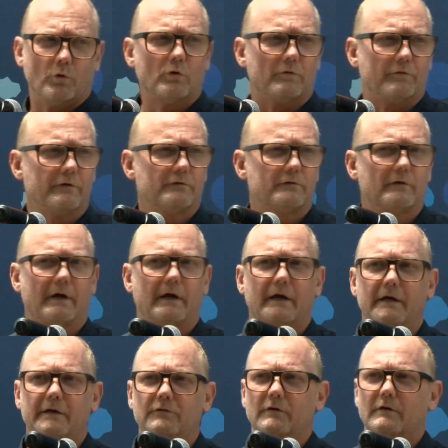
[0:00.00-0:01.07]
all of us,
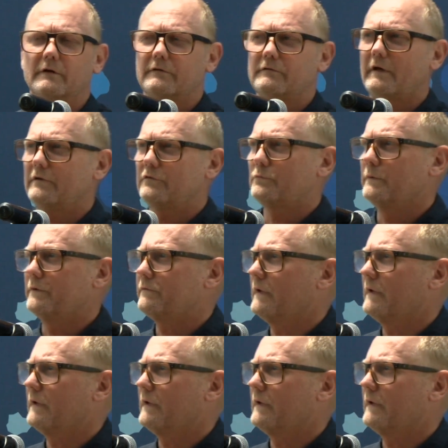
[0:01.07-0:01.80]
as you can attest, with